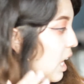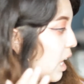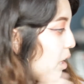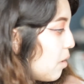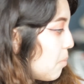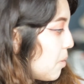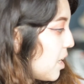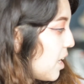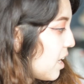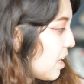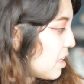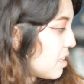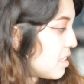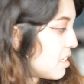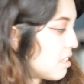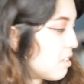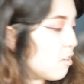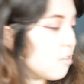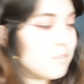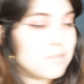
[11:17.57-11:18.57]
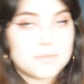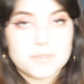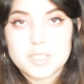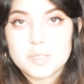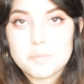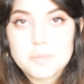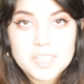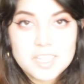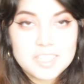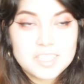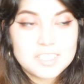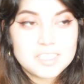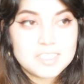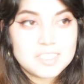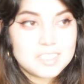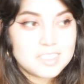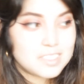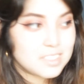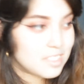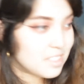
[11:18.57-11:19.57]
I'll be handing out free
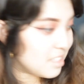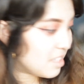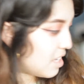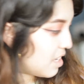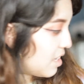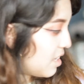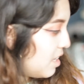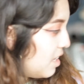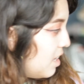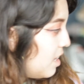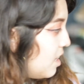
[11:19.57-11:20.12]
pins and like